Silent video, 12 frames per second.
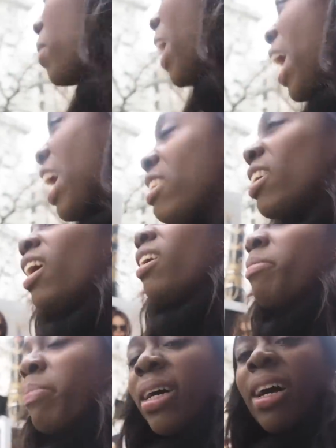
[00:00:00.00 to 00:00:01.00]
my hair done,
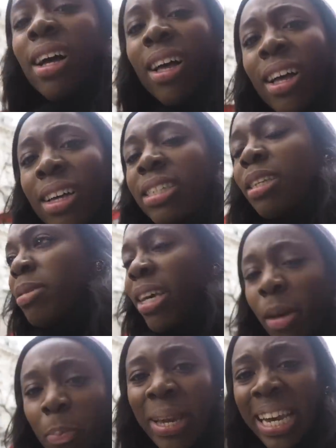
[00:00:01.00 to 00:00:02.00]
but it seems like
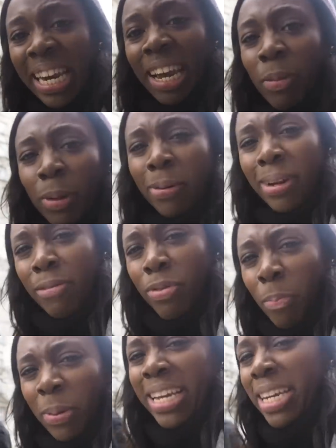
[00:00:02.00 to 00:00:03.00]
the beanie. People love
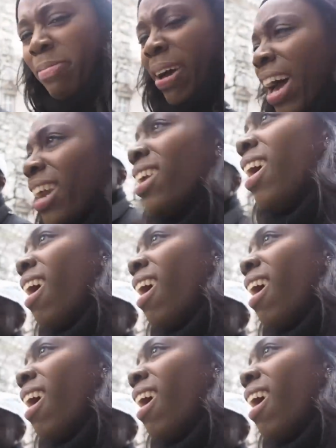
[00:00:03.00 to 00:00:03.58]
the beanie, man.